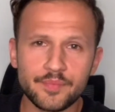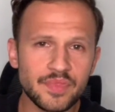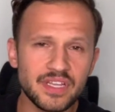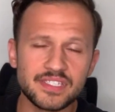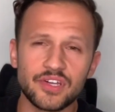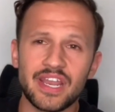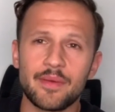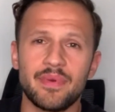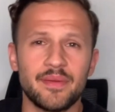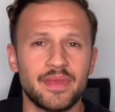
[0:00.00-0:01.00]
Start out
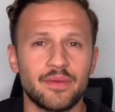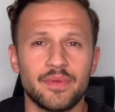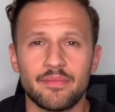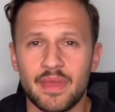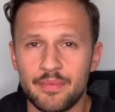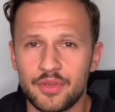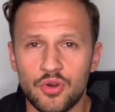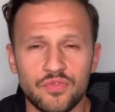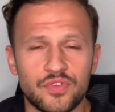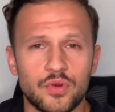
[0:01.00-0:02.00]
by maybe go
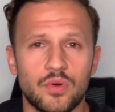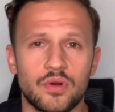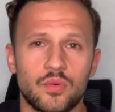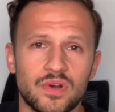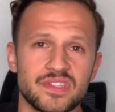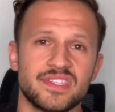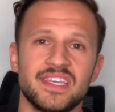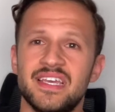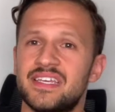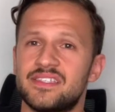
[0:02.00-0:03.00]
for a walk once,
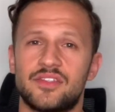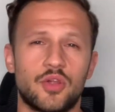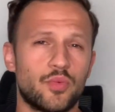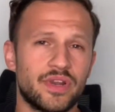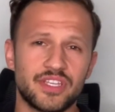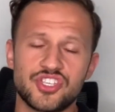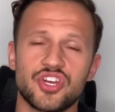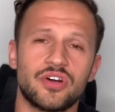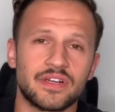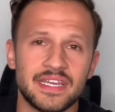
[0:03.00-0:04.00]
start with a
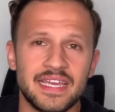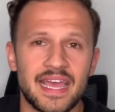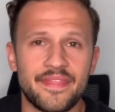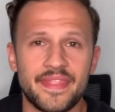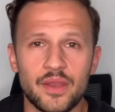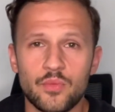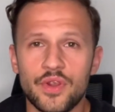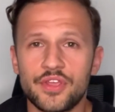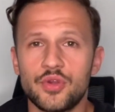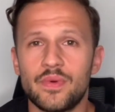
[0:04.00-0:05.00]
jog and then
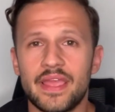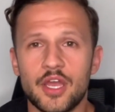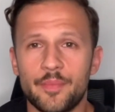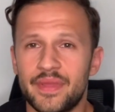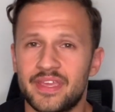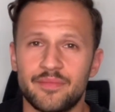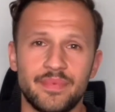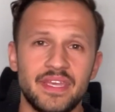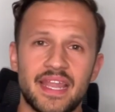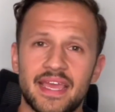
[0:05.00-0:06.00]
work your way up. It can
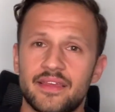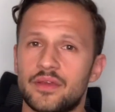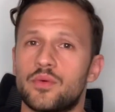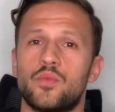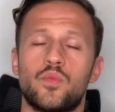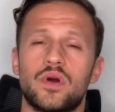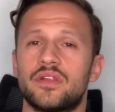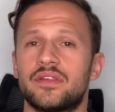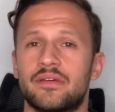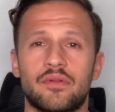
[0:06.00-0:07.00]
be like
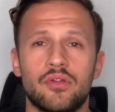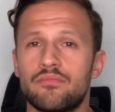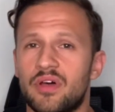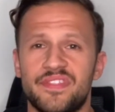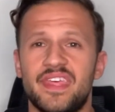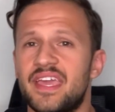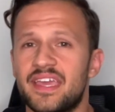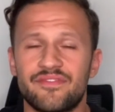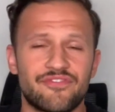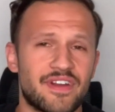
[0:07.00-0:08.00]
on Monday
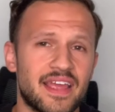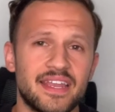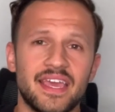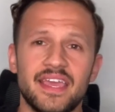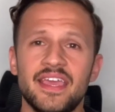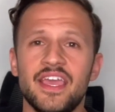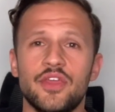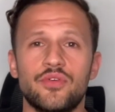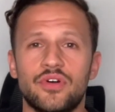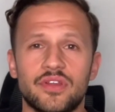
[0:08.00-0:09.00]
and Friday
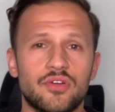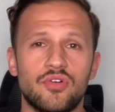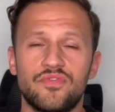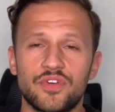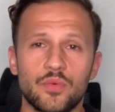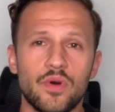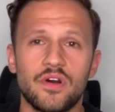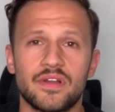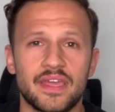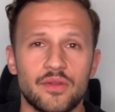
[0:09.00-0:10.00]
you're gonna go for a
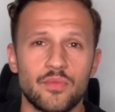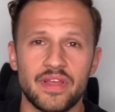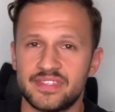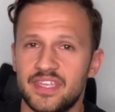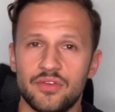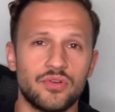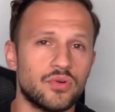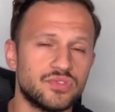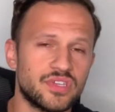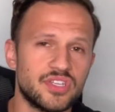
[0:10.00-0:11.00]
walk, and on Wednesday you go
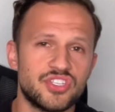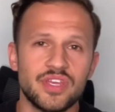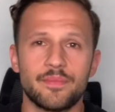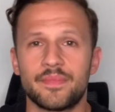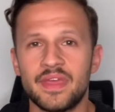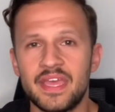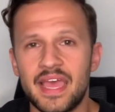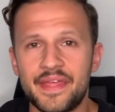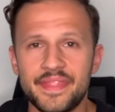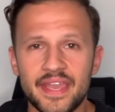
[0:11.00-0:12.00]
to the gym,
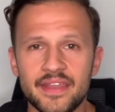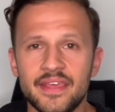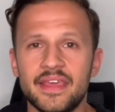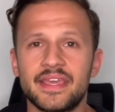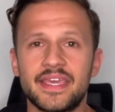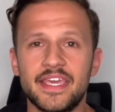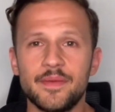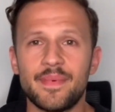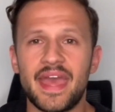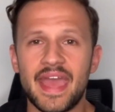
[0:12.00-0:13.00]
and then
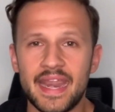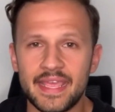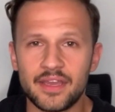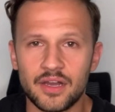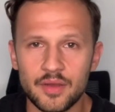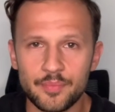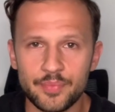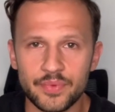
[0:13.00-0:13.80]
keep adding up